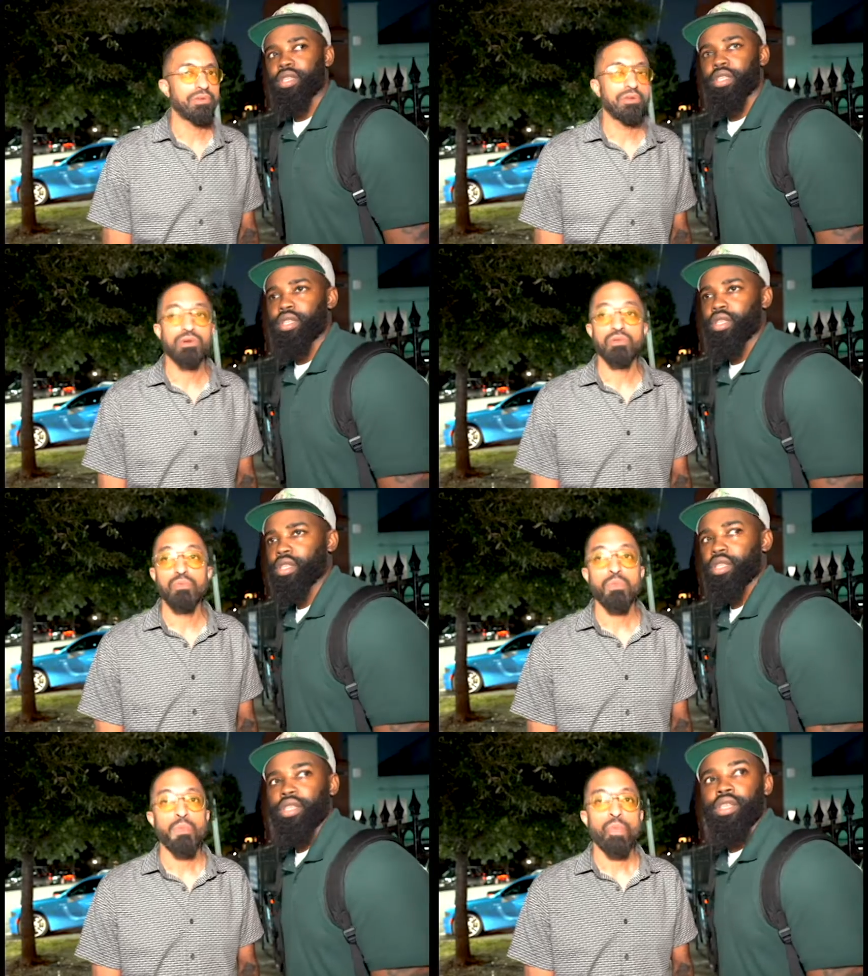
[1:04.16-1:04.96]
Speaker 1: you know,
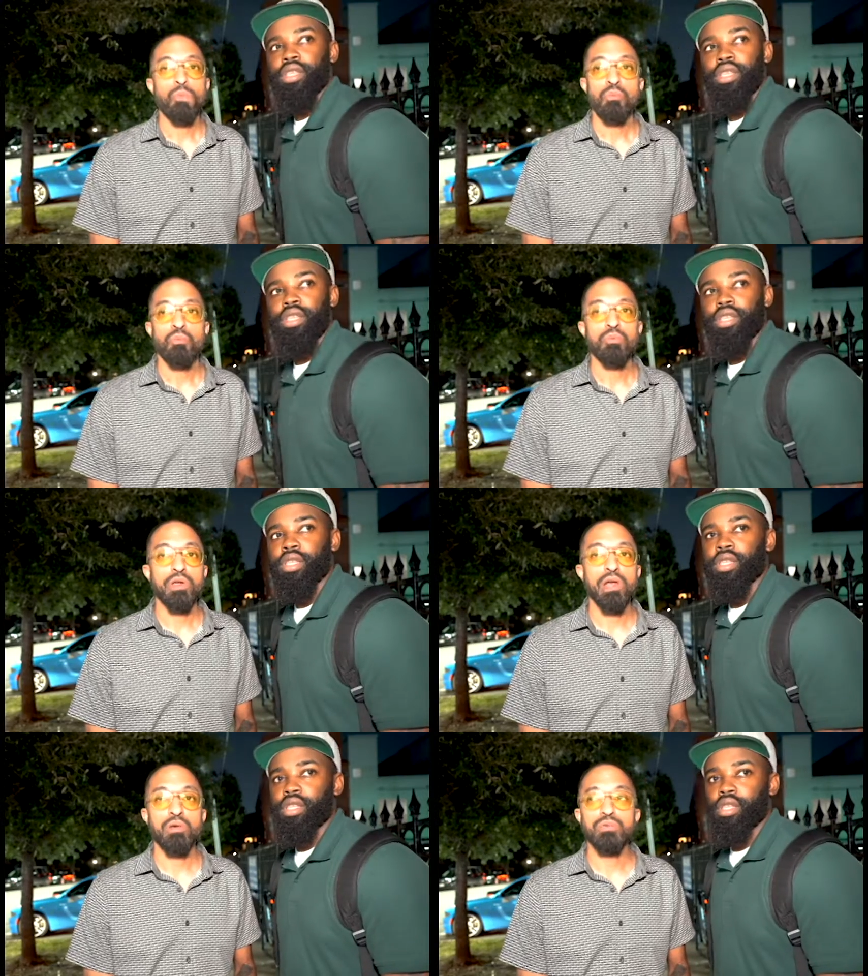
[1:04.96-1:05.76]

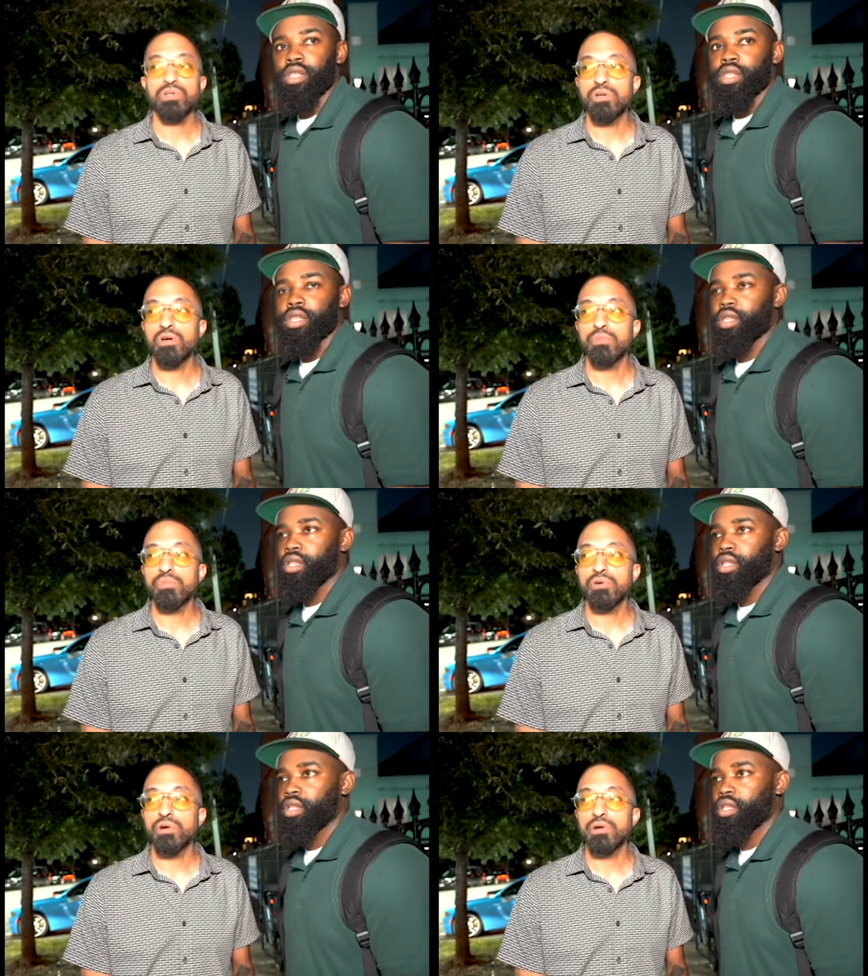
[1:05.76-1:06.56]
when I was young,
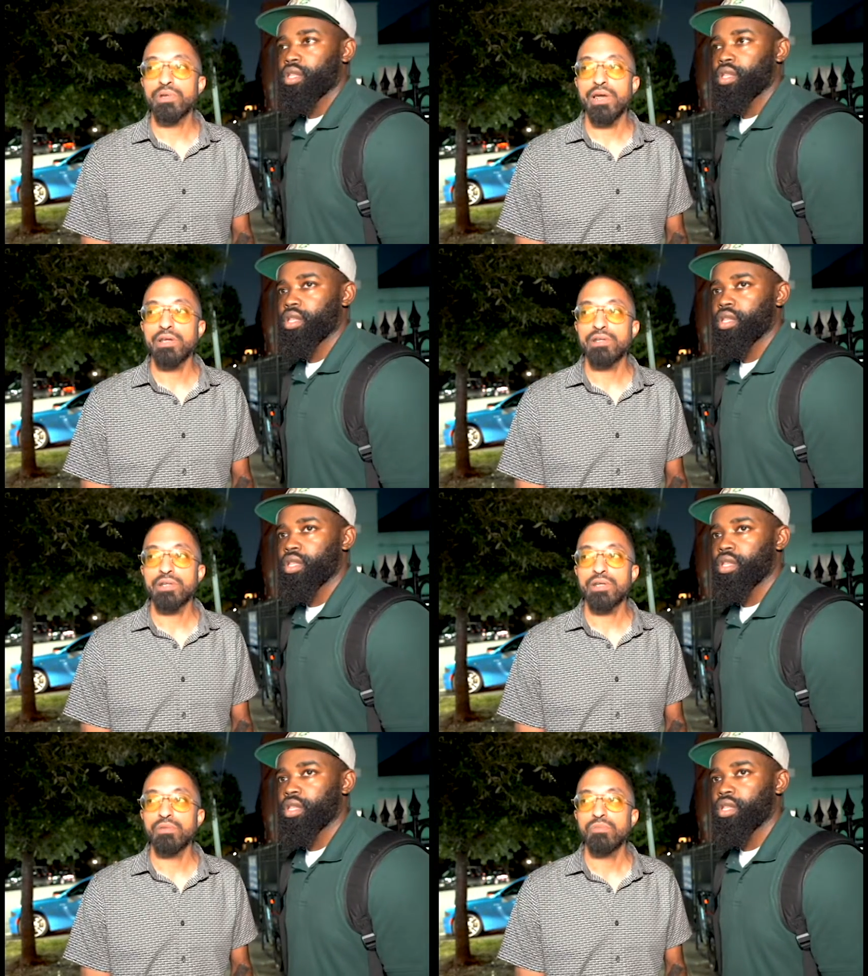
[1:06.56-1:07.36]
bro. I was
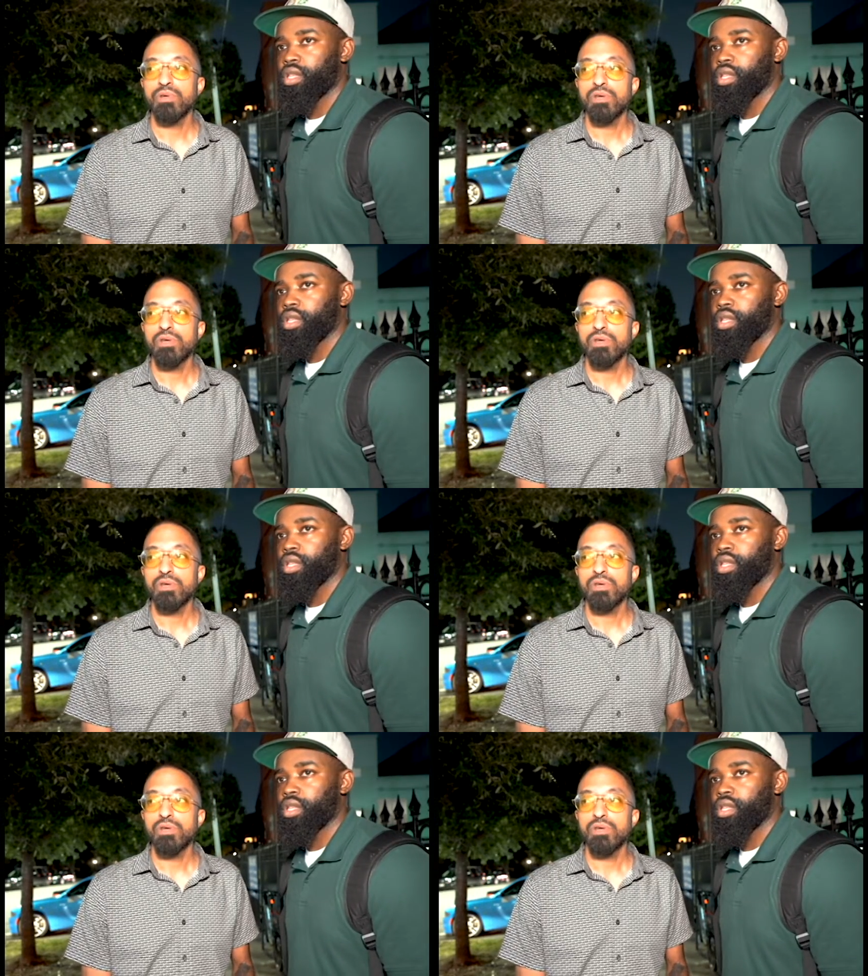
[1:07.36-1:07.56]
19.